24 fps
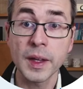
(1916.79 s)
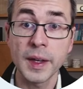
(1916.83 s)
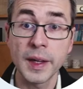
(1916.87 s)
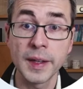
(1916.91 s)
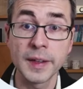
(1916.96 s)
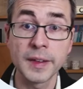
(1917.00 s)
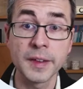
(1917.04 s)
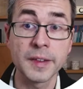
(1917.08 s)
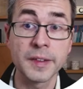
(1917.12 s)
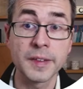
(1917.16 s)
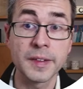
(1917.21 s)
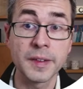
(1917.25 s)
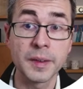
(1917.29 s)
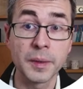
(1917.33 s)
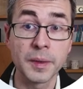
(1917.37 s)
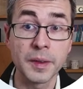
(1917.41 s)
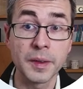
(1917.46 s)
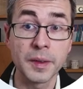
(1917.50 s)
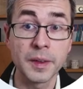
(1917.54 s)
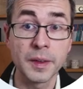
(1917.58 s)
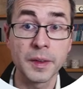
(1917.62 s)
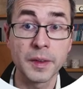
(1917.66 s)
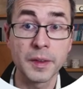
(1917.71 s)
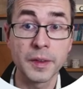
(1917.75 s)
And it's
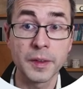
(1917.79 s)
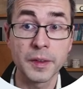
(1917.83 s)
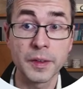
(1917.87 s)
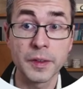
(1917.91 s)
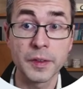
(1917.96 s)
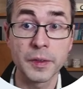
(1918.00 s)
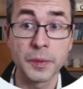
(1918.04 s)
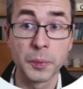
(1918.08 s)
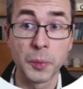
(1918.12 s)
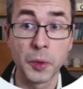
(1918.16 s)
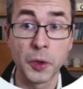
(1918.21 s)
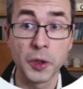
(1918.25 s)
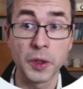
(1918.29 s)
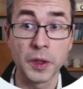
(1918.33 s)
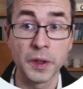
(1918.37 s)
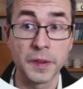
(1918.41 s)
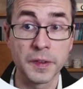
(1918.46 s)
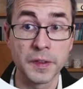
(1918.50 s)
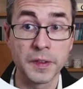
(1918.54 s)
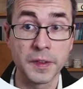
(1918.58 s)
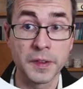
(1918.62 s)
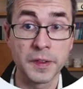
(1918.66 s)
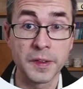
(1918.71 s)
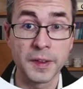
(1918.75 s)
a
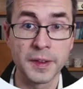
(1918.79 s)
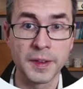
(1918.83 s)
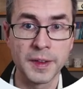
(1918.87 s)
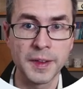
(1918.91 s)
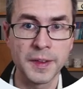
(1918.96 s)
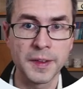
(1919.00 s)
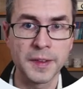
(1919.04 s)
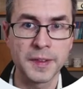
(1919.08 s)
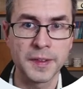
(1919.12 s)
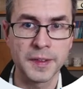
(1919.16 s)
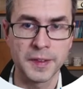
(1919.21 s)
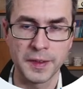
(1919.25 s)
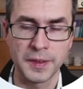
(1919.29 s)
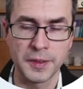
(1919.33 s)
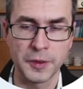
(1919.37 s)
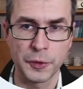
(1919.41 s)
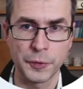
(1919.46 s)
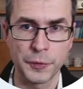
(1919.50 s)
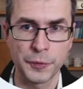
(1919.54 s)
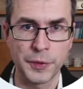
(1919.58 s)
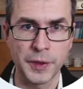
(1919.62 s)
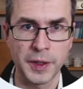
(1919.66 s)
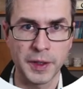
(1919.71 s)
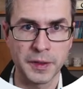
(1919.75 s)
smallest, it's the least set
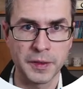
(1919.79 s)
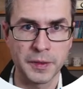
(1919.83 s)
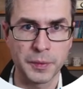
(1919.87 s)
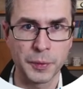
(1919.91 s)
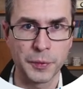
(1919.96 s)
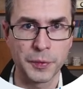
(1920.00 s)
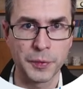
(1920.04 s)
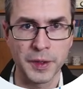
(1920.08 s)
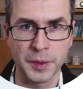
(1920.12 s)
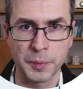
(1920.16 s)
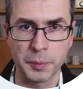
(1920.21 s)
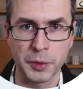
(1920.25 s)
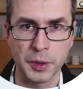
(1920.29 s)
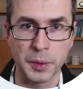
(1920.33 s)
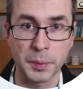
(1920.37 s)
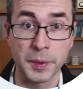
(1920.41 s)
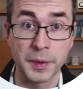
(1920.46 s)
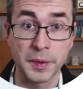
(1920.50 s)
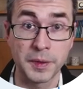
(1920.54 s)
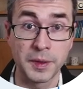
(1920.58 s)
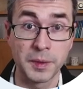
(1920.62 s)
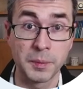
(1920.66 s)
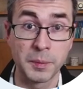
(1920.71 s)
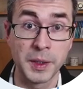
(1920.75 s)
of facts with that
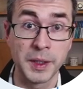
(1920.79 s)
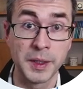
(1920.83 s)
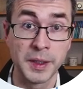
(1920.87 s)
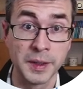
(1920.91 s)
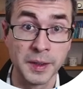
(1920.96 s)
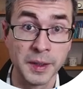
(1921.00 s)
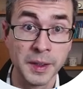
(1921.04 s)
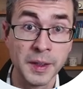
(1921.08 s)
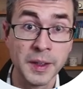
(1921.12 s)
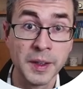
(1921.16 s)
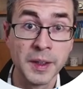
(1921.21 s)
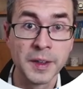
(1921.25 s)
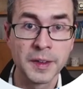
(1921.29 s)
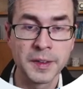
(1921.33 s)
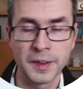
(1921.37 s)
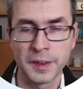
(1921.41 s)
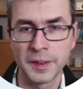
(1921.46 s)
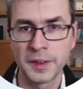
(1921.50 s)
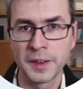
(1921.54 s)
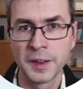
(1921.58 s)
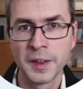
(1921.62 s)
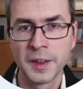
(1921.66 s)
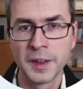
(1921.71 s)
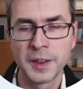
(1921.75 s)
property, meaning
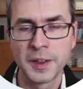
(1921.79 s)
that